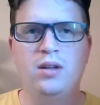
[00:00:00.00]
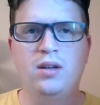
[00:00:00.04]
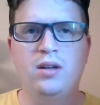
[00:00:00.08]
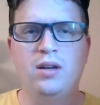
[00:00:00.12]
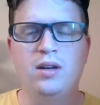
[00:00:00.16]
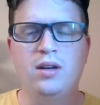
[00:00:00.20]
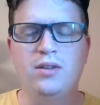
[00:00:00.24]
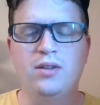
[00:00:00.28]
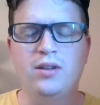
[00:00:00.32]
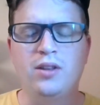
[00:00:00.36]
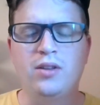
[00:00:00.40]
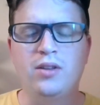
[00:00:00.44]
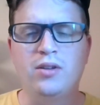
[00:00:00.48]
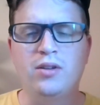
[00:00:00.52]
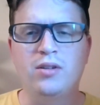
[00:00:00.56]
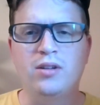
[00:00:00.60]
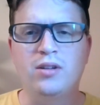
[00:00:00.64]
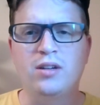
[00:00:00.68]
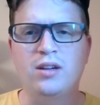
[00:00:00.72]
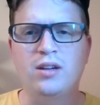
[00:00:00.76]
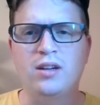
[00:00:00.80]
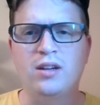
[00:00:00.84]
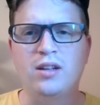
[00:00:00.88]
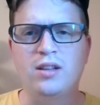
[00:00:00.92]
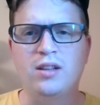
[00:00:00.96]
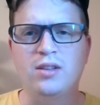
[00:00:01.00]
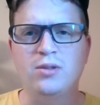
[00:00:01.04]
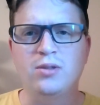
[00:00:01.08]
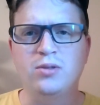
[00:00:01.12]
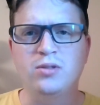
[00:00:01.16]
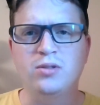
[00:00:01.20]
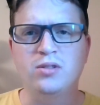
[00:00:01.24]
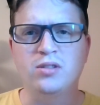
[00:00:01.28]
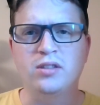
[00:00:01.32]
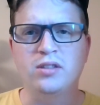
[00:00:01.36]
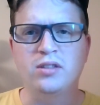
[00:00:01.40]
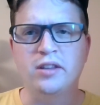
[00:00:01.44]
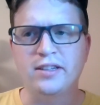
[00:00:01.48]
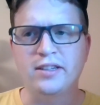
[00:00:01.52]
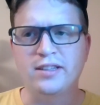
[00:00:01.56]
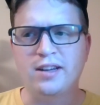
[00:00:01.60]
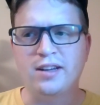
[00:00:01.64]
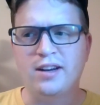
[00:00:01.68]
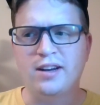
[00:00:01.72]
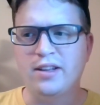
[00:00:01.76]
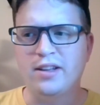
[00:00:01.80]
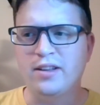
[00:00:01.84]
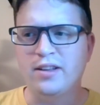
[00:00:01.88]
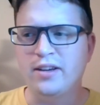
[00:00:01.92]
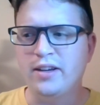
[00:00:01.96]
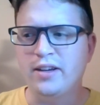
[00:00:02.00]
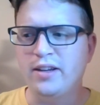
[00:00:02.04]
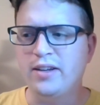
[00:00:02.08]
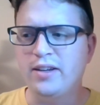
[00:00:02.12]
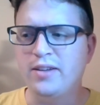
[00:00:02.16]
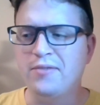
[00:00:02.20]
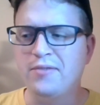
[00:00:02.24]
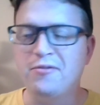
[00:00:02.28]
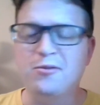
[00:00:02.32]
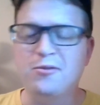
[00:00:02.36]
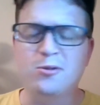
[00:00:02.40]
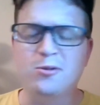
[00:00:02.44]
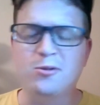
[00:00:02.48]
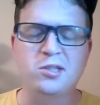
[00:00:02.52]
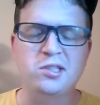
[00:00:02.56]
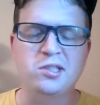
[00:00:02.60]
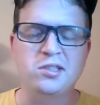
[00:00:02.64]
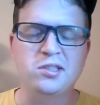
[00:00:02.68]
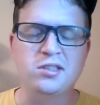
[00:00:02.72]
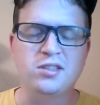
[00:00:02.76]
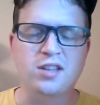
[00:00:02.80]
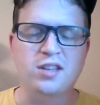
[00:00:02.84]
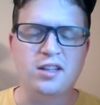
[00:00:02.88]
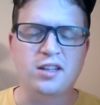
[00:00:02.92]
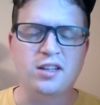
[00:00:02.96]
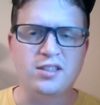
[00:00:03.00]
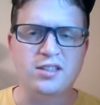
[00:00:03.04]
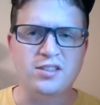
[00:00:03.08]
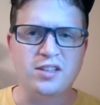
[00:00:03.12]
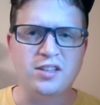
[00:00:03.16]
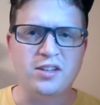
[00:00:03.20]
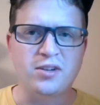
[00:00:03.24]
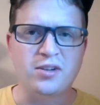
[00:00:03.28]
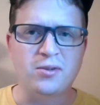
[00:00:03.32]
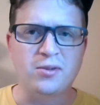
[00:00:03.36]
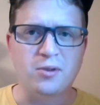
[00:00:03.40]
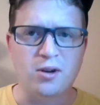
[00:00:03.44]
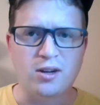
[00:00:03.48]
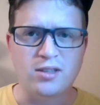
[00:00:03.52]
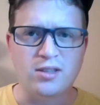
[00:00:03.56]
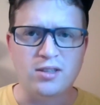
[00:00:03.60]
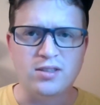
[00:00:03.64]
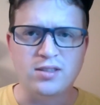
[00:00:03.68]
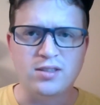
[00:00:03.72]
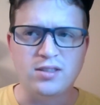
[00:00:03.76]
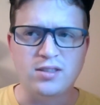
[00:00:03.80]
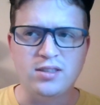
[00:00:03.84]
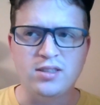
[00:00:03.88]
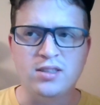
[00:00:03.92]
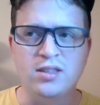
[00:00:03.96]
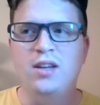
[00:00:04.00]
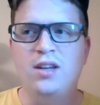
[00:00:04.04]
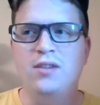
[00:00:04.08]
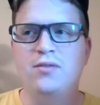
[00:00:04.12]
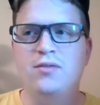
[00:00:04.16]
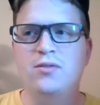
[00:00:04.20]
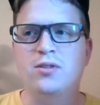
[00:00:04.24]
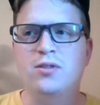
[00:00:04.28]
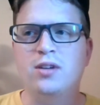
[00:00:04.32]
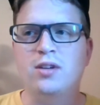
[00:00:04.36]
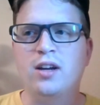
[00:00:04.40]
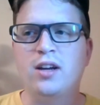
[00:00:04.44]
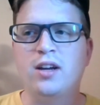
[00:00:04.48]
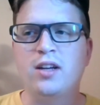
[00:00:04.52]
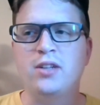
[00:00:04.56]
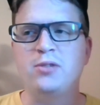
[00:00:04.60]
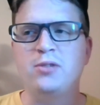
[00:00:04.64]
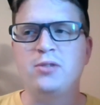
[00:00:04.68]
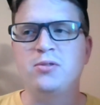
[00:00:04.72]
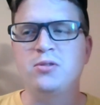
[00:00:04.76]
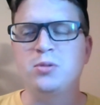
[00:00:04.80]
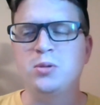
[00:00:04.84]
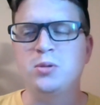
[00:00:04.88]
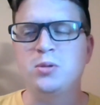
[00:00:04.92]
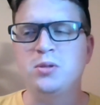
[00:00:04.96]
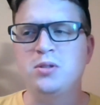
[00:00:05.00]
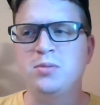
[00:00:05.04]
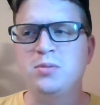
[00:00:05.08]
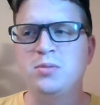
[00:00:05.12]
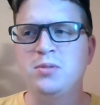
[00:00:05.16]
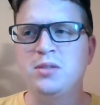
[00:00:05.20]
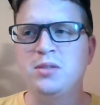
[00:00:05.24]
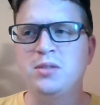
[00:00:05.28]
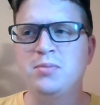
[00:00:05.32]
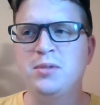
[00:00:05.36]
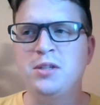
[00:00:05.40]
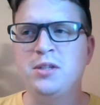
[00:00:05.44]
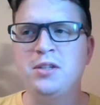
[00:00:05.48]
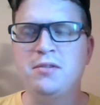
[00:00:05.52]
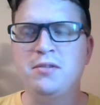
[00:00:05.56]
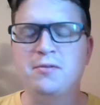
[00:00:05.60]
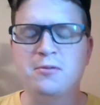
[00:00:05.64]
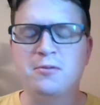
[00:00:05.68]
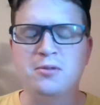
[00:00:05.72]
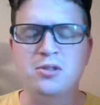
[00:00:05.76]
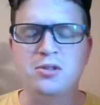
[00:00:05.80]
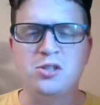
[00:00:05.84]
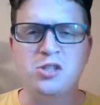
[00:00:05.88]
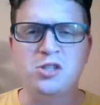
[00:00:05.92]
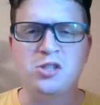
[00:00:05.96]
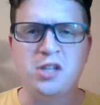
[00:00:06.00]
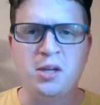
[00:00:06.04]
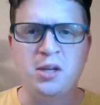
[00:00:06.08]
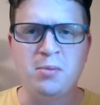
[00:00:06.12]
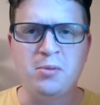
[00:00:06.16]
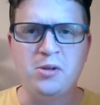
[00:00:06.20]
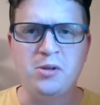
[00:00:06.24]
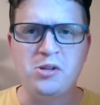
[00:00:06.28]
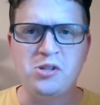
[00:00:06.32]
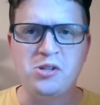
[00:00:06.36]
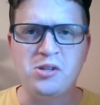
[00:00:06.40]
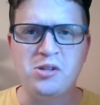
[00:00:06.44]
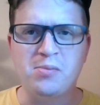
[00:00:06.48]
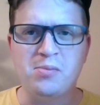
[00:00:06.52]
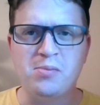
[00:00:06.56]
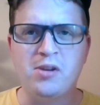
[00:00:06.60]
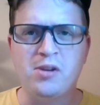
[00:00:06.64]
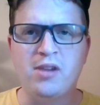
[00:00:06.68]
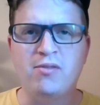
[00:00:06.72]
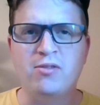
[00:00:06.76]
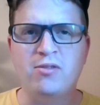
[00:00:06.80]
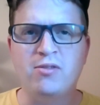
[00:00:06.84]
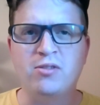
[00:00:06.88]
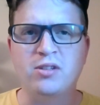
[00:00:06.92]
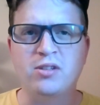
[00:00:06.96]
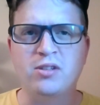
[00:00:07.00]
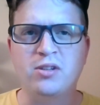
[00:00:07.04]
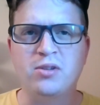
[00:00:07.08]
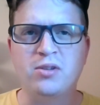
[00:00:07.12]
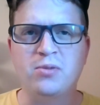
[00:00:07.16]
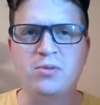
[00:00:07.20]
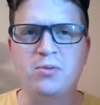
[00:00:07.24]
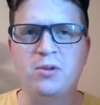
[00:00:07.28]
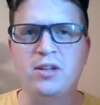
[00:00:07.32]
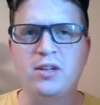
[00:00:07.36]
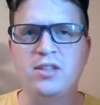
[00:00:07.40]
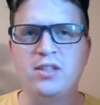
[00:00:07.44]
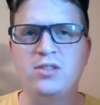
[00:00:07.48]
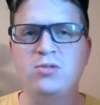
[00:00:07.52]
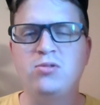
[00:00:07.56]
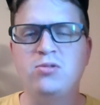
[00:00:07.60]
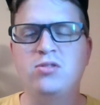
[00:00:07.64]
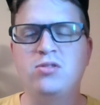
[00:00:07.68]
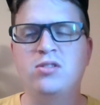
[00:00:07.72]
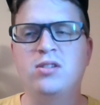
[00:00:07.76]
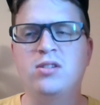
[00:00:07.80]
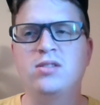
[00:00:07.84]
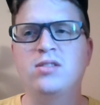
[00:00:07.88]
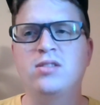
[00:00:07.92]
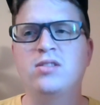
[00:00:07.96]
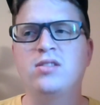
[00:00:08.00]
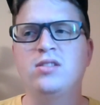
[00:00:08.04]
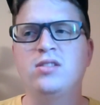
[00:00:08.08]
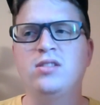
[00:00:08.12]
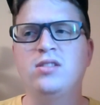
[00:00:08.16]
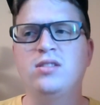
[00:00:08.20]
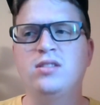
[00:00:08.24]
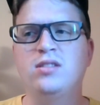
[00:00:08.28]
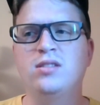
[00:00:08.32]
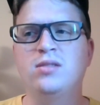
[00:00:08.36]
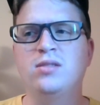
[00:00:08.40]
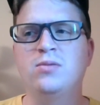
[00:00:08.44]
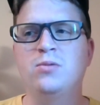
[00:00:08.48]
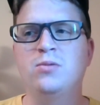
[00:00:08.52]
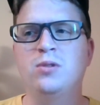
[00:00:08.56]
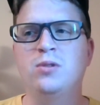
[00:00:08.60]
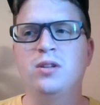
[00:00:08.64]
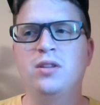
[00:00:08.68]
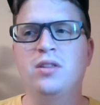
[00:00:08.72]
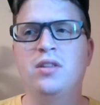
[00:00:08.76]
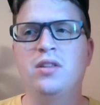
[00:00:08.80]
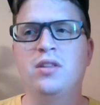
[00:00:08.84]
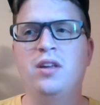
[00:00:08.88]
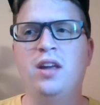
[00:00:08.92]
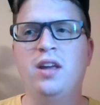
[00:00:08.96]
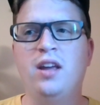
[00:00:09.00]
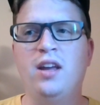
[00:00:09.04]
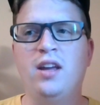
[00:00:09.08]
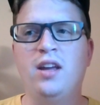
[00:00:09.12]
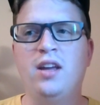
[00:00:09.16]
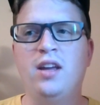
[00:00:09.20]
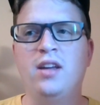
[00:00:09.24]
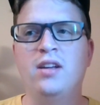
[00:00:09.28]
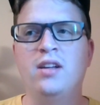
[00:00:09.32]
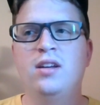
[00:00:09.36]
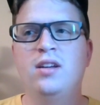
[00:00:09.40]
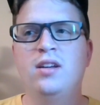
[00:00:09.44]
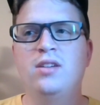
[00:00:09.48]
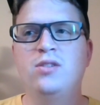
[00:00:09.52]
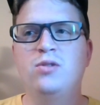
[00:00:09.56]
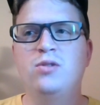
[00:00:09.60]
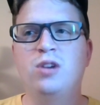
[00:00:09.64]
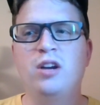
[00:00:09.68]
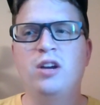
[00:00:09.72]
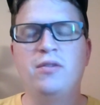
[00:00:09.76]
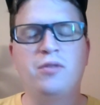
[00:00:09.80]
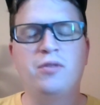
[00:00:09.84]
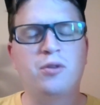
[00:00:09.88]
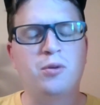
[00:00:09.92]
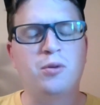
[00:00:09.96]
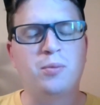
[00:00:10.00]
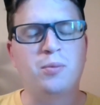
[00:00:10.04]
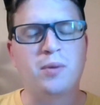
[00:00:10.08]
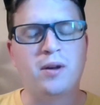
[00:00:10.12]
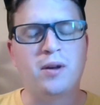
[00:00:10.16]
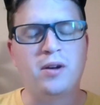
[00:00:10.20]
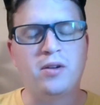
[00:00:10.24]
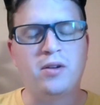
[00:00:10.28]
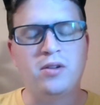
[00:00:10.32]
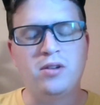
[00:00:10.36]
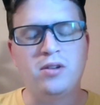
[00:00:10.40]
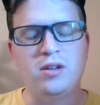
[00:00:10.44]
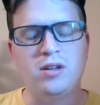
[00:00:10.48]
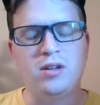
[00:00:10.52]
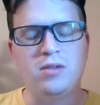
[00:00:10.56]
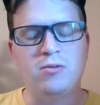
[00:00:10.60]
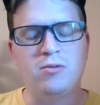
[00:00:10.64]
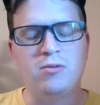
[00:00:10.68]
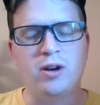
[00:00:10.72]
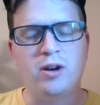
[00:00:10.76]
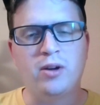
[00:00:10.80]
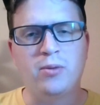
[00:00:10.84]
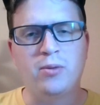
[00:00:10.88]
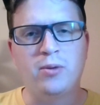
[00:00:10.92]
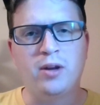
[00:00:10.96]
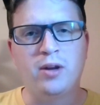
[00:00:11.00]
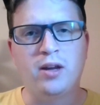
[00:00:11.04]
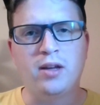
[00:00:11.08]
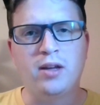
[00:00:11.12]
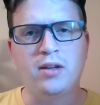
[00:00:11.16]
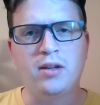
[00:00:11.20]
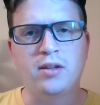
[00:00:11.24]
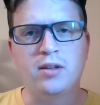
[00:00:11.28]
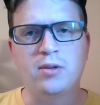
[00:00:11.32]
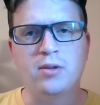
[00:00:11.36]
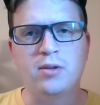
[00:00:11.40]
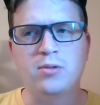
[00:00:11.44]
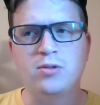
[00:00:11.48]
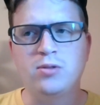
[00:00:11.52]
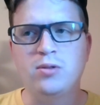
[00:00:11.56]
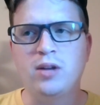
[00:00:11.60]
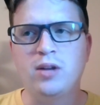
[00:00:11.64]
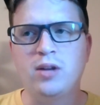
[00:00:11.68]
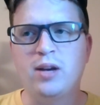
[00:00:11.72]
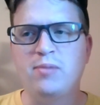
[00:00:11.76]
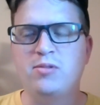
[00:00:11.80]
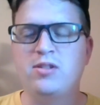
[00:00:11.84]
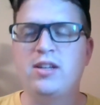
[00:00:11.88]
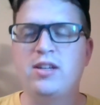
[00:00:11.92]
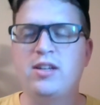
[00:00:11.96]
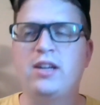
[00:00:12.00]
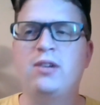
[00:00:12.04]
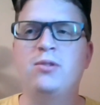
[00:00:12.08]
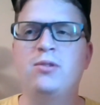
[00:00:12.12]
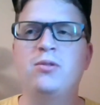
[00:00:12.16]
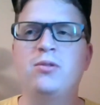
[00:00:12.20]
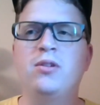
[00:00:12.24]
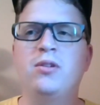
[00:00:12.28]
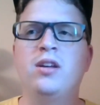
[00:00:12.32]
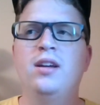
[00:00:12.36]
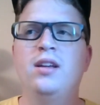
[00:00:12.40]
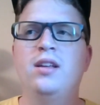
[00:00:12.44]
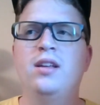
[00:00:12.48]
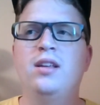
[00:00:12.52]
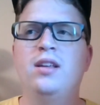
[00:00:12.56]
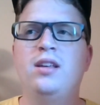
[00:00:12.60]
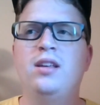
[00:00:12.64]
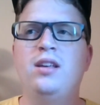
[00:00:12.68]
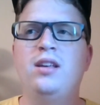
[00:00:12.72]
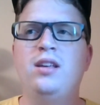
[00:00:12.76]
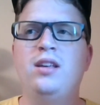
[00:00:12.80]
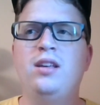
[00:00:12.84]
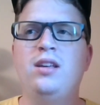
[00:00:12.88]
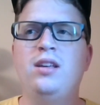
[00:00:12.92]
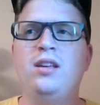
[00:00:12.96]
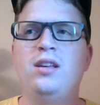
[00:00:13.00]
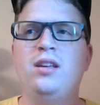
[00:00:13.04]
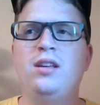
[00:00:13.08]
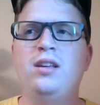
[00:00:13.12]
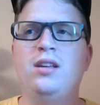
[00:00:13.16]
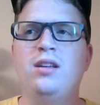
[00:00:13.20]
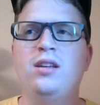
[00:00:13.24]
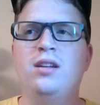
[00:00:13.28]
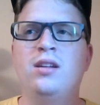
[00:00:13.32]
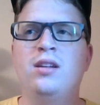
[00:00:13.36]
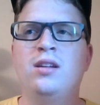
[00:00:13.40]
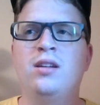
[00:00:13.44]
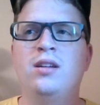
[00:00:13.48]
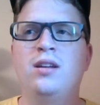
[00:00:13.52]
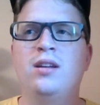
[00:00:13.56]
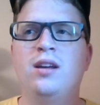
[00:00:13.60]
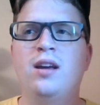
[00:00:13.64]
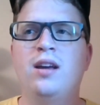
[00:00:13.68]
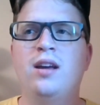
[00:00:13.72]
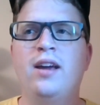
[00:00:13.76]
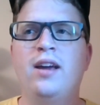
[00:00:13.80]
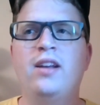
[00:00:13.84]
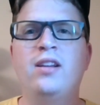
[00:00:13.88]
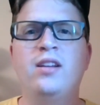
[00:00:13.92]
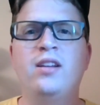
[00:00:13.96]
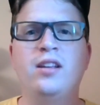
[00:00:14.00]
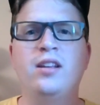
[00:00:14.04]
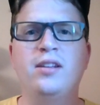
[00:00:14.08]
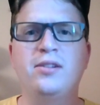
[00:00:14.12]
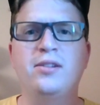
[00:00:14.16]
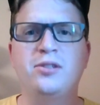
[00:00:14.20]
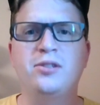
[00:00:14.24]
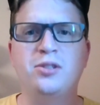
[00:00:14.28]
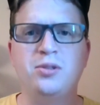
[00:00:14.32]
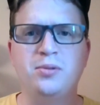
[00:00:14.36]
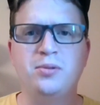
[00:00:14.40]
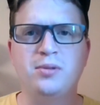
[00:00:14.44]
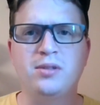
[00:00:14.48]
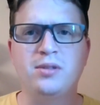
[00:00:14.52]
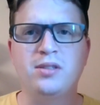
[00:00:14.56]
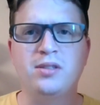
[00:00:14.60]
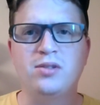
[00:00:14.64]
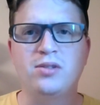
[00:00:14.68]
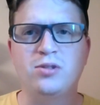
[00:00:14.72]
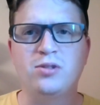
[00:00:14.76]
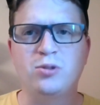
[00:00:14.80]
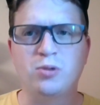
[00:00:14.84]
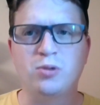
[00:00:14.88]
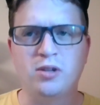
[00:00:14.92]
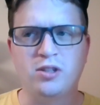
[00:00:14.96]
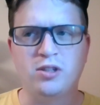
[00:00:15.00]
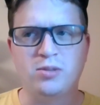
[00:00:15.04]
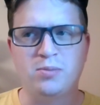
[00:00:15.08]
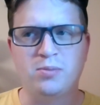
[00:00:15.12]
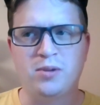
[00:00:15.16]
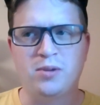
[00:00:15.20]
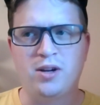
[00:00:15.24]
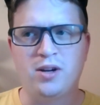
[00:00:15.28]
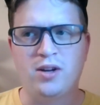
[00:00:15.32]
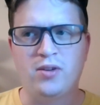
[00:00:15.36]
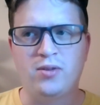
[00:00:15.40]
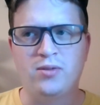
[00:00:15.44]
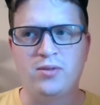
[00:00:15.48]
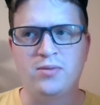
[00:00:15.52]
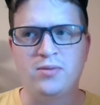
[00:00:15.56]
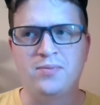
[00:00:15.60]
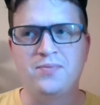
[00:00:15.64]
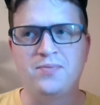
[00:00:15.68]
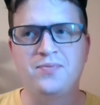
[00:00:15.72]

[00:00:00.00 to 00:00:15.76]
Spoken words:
Another loser I'd like to highlight, unfortunately, is Alexander Rossi. For a guy who's going to be competing for the championship, never a good way to start the season with a drive-through penalty right away and to go 2 laps down. He had an issue with his drinks bottle.